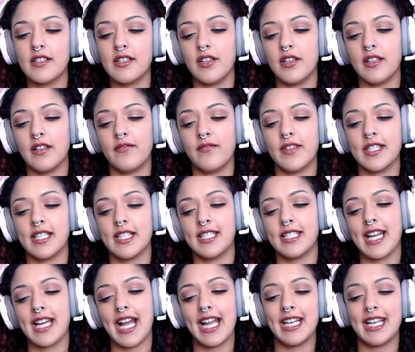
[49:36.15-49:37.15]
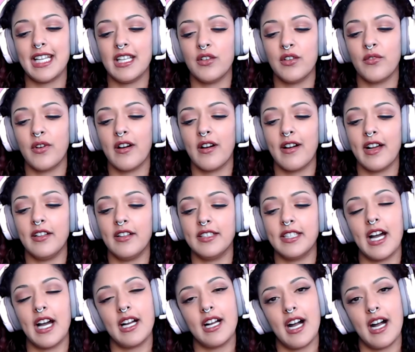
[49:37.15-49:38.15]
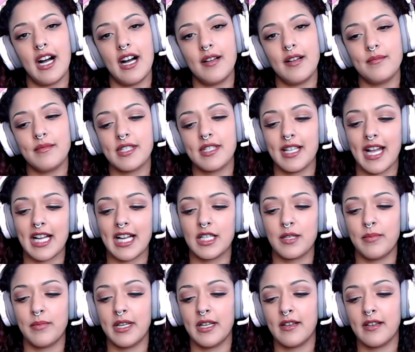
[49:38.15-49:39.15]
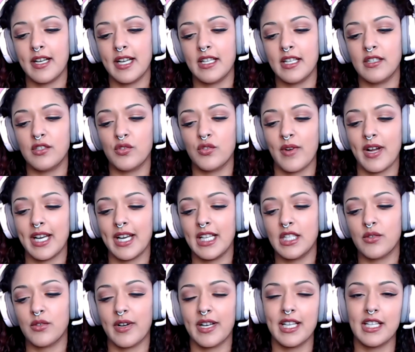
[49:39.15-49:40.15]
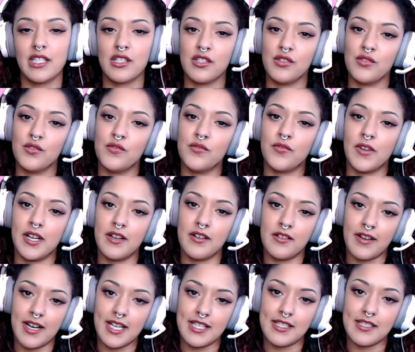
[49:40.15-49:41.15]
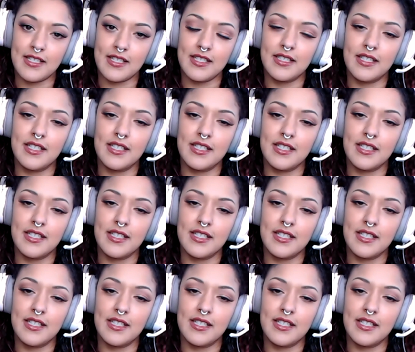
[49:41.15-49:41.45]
you can visit tinyurl.com/2022 fundraiser.